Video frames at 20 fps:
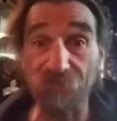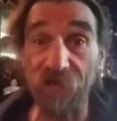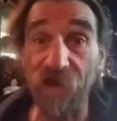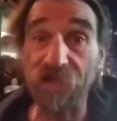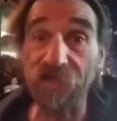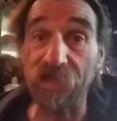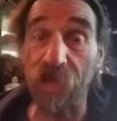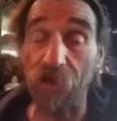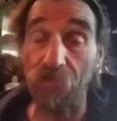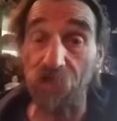
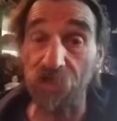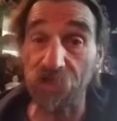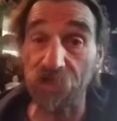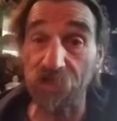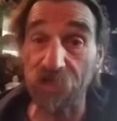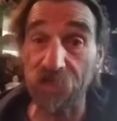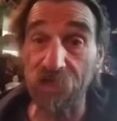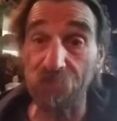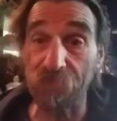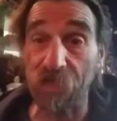Now, I want you
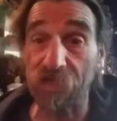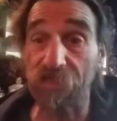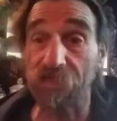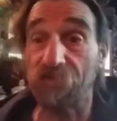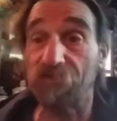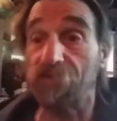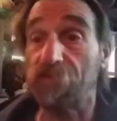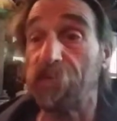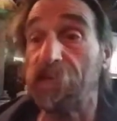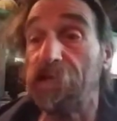to think about
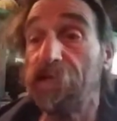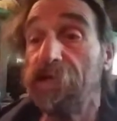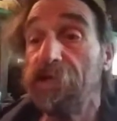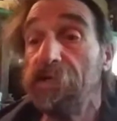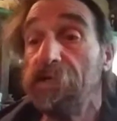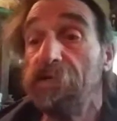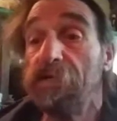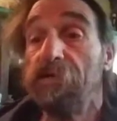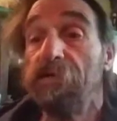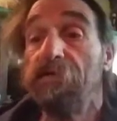something for a minute.
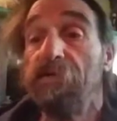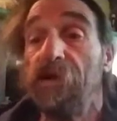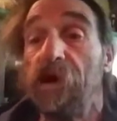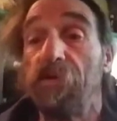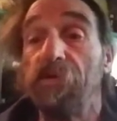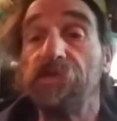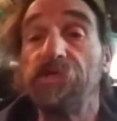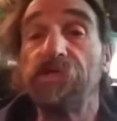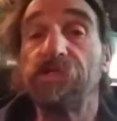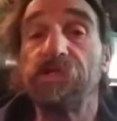I
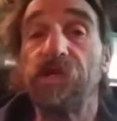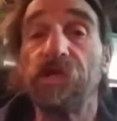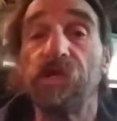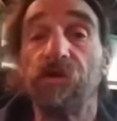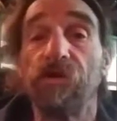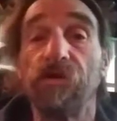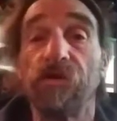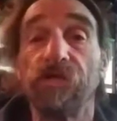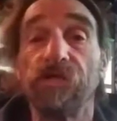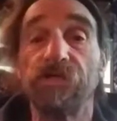want you to say
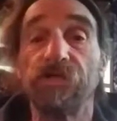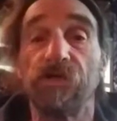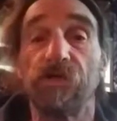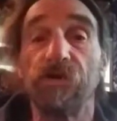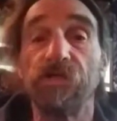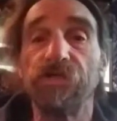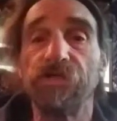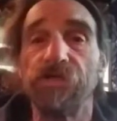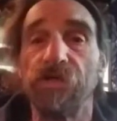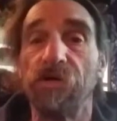hello to the star
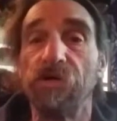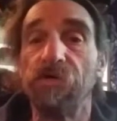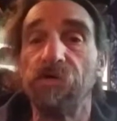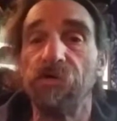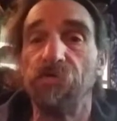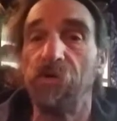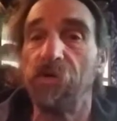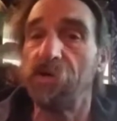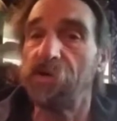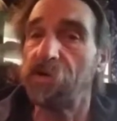of the show,
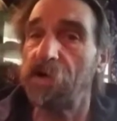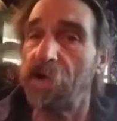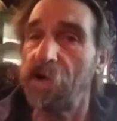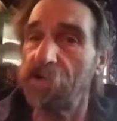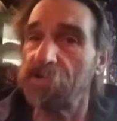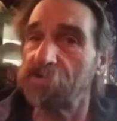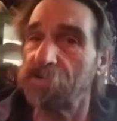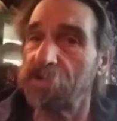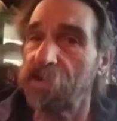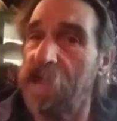
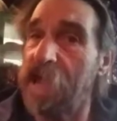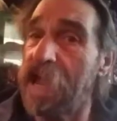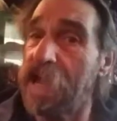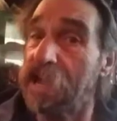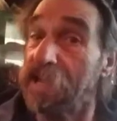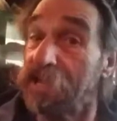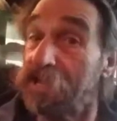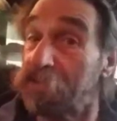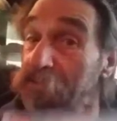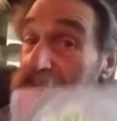Wilcox
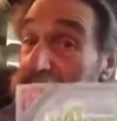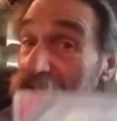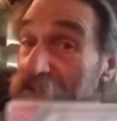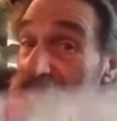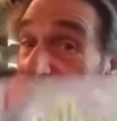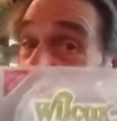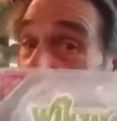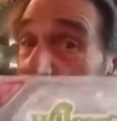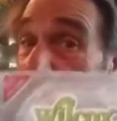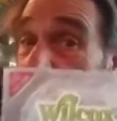Organic.
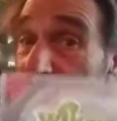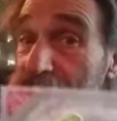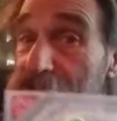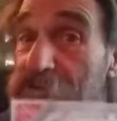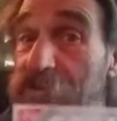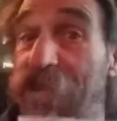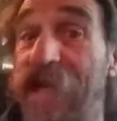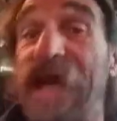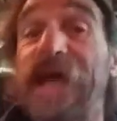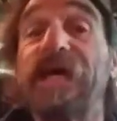
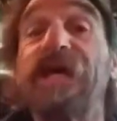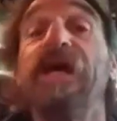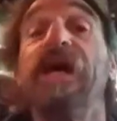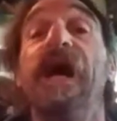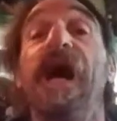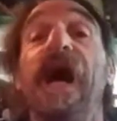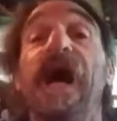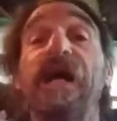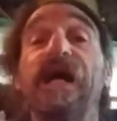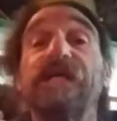
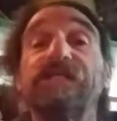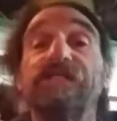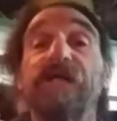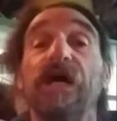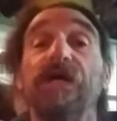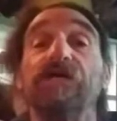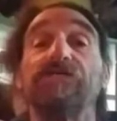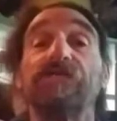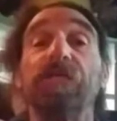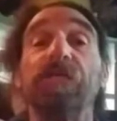I
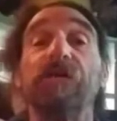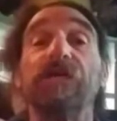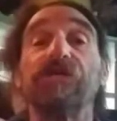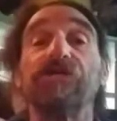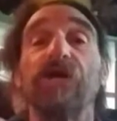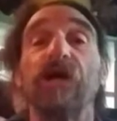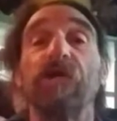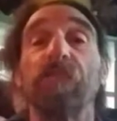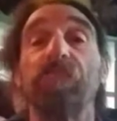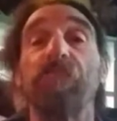got somebody
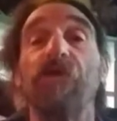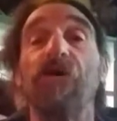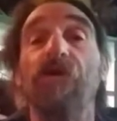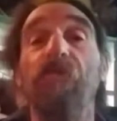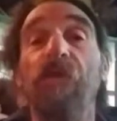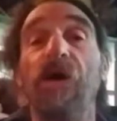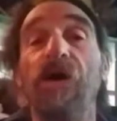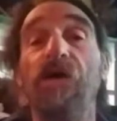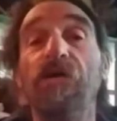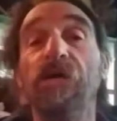saw the
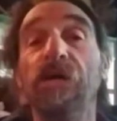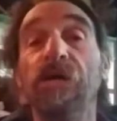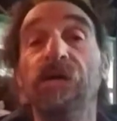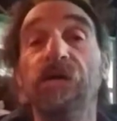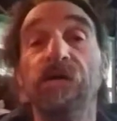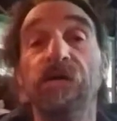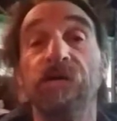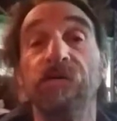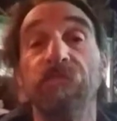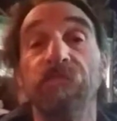promo.
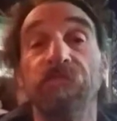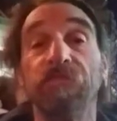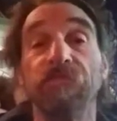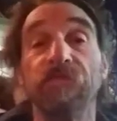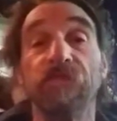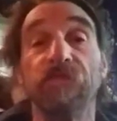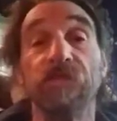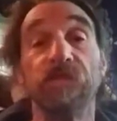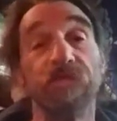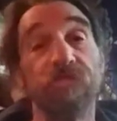
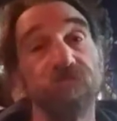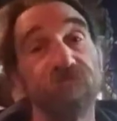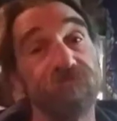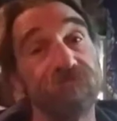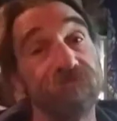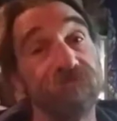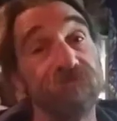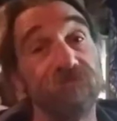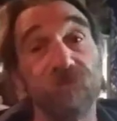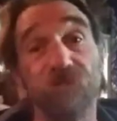
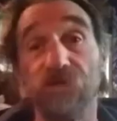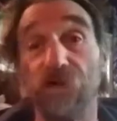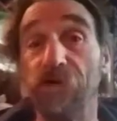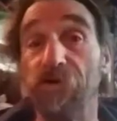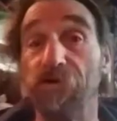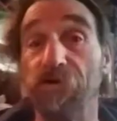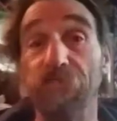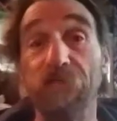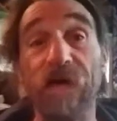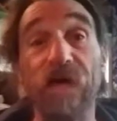
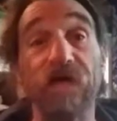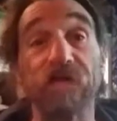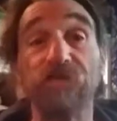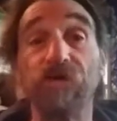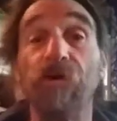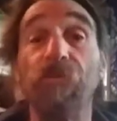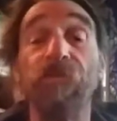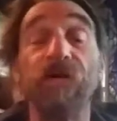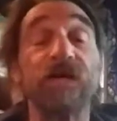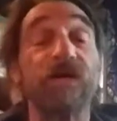Dude, man,
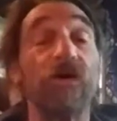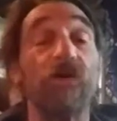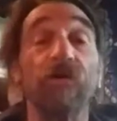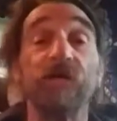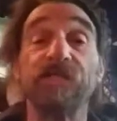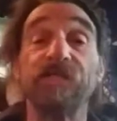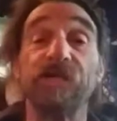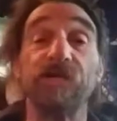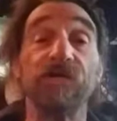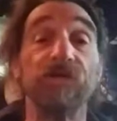don't be
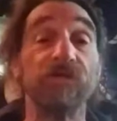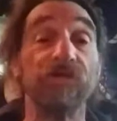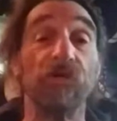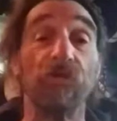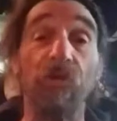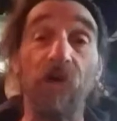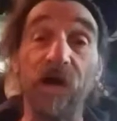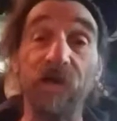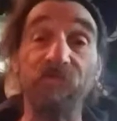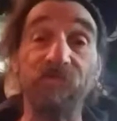going telling your
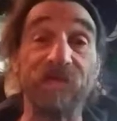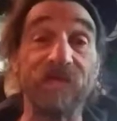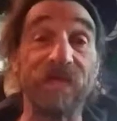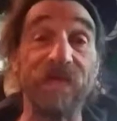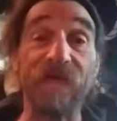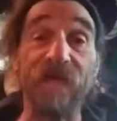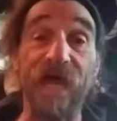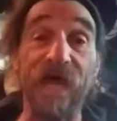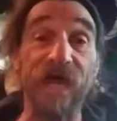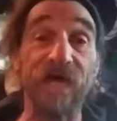wife to
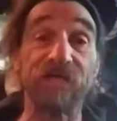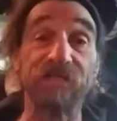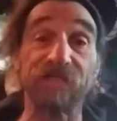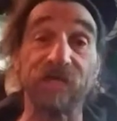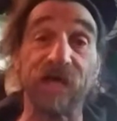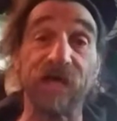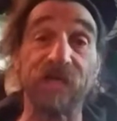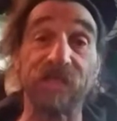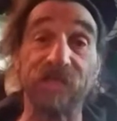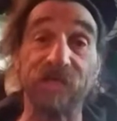get eggs
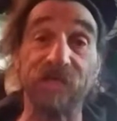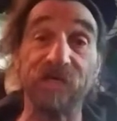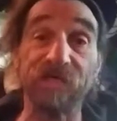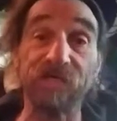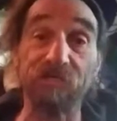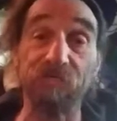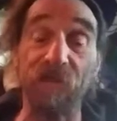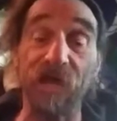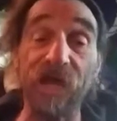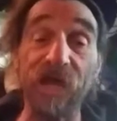like
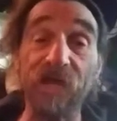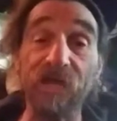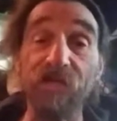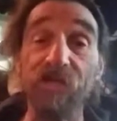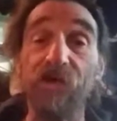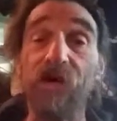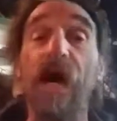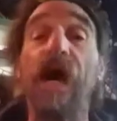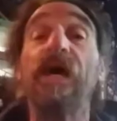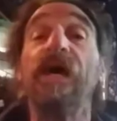this, man.
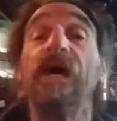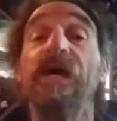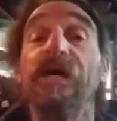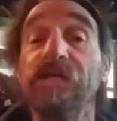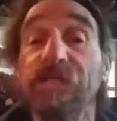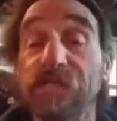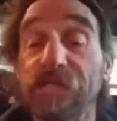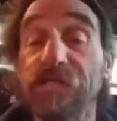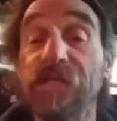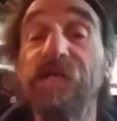
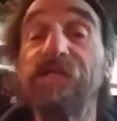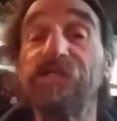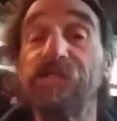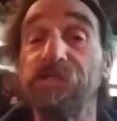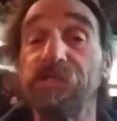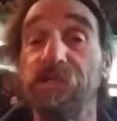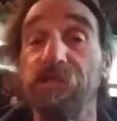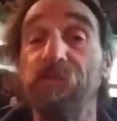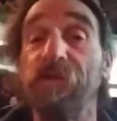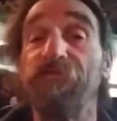
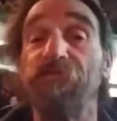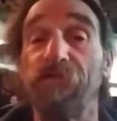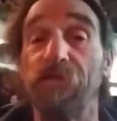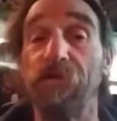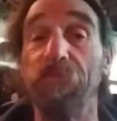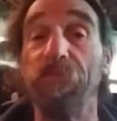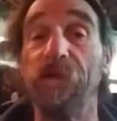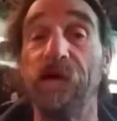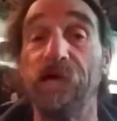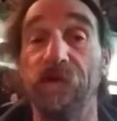Listen to me for
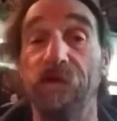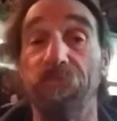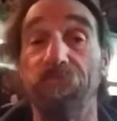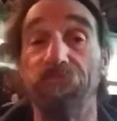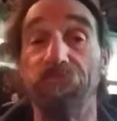a minute.